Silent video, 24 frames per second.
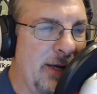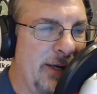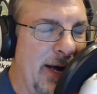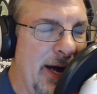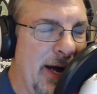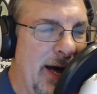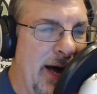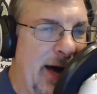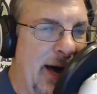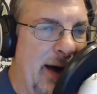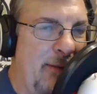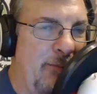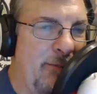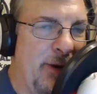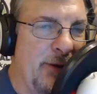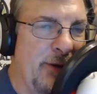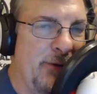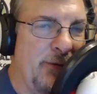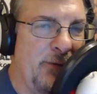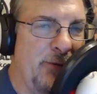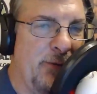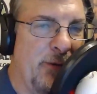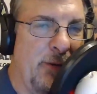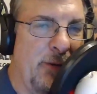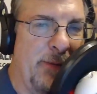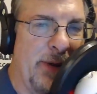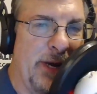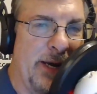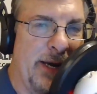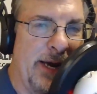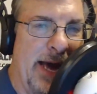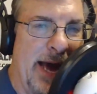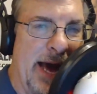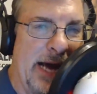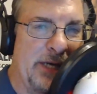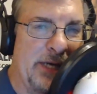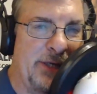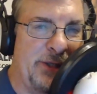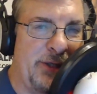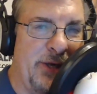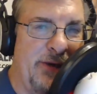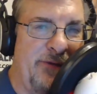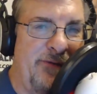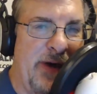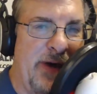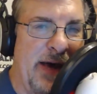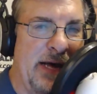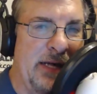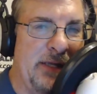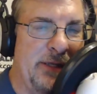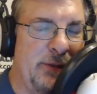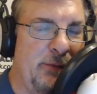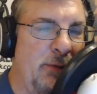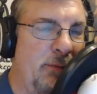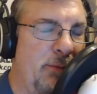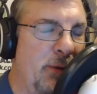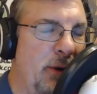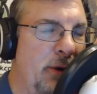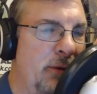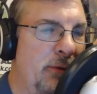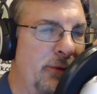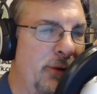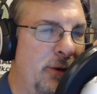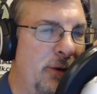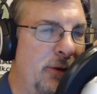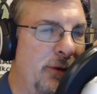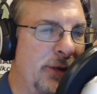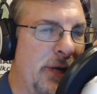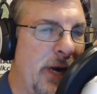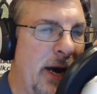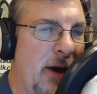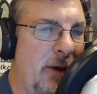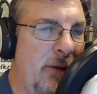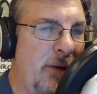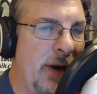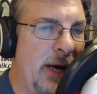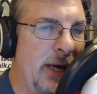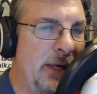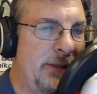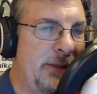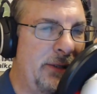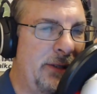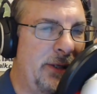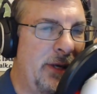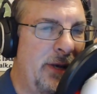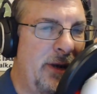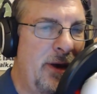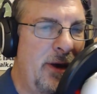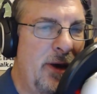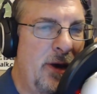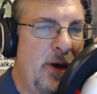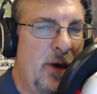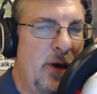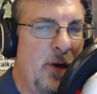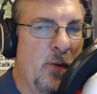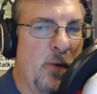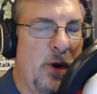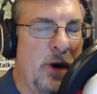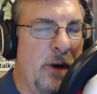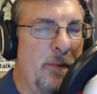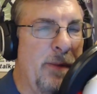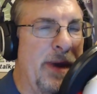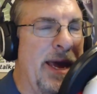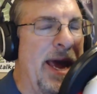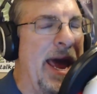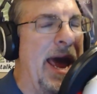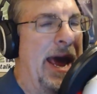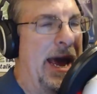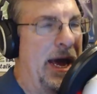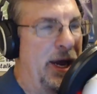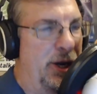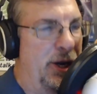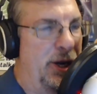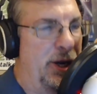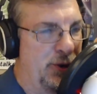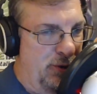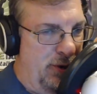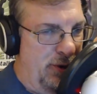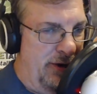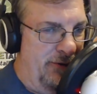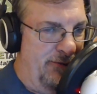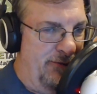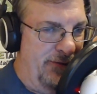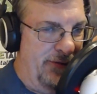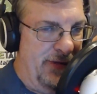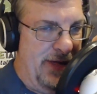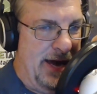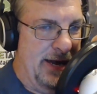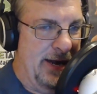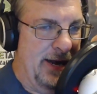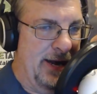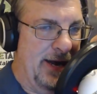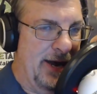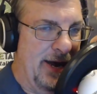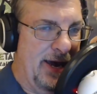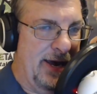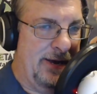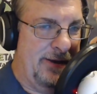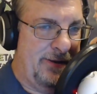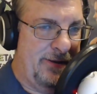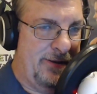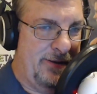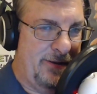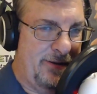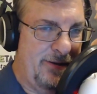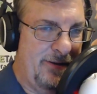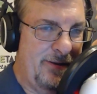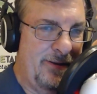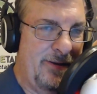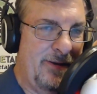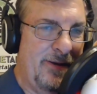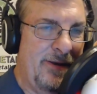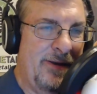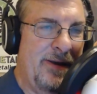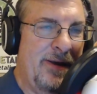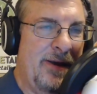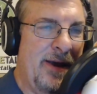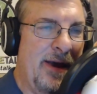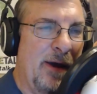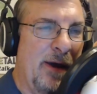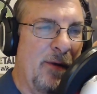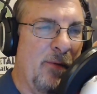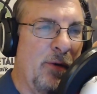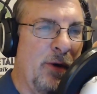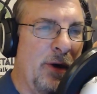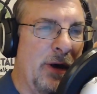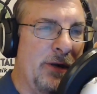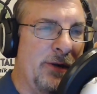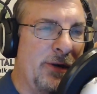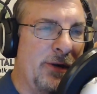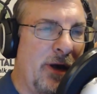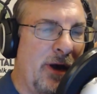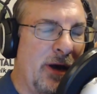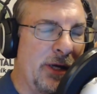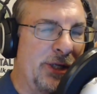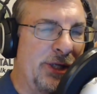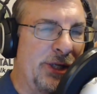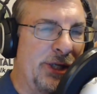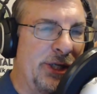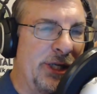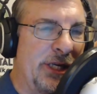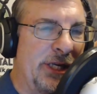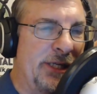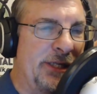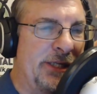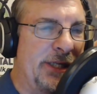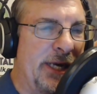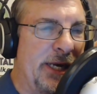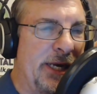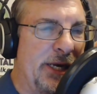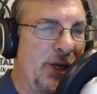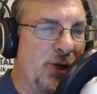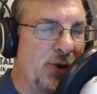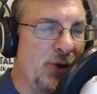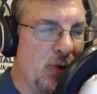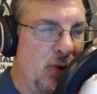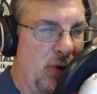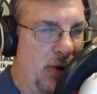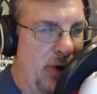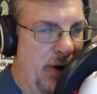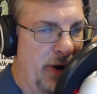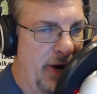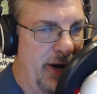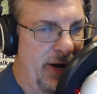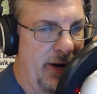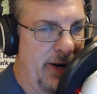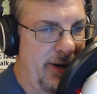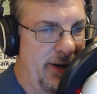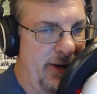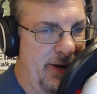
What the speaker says: time because we're big Cashly fans. We both use iOS. We're going to be Android for that night, and we're going to talk GC Droid